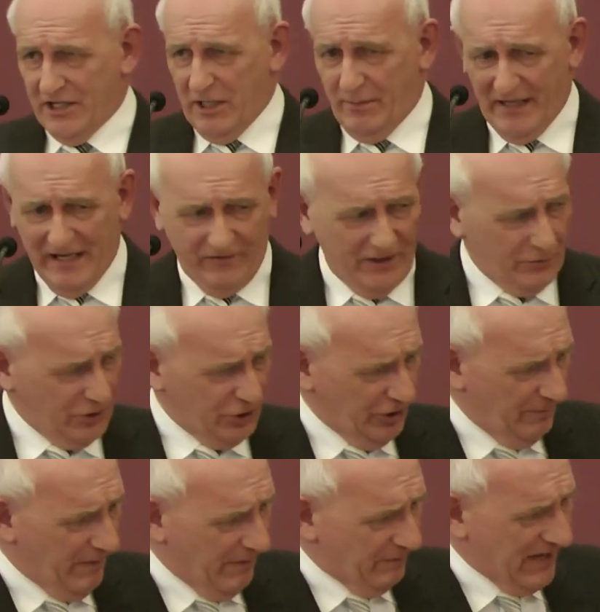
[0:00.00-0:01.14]
Do you believe that we
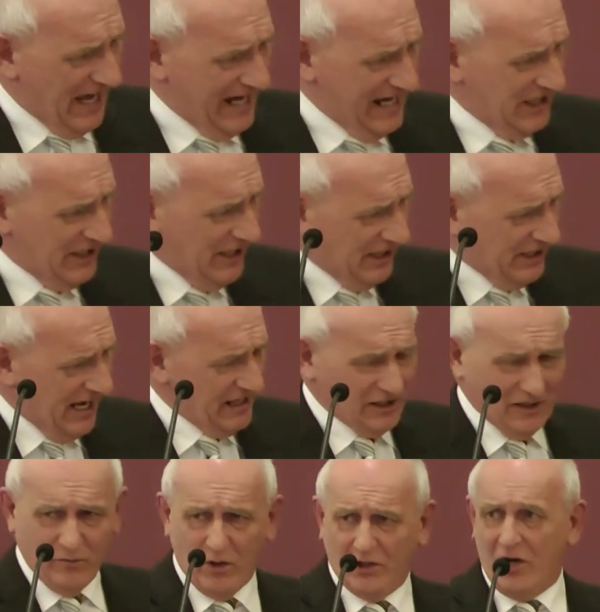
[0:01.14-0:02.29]
should baptize in a
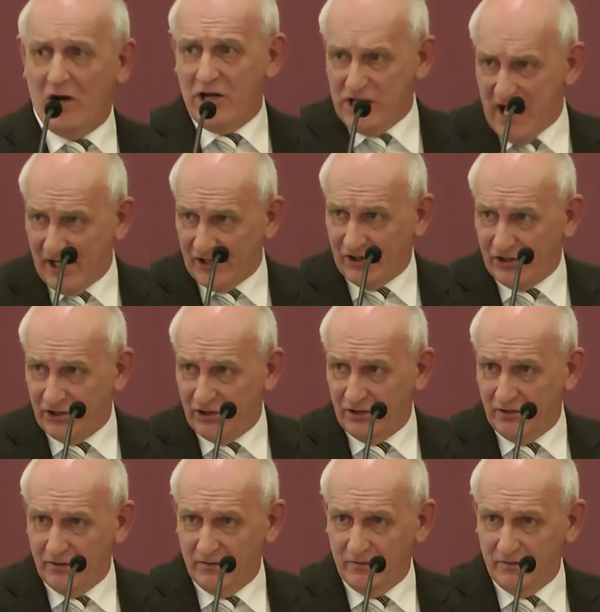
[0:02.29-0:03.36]
tank of water? Yes.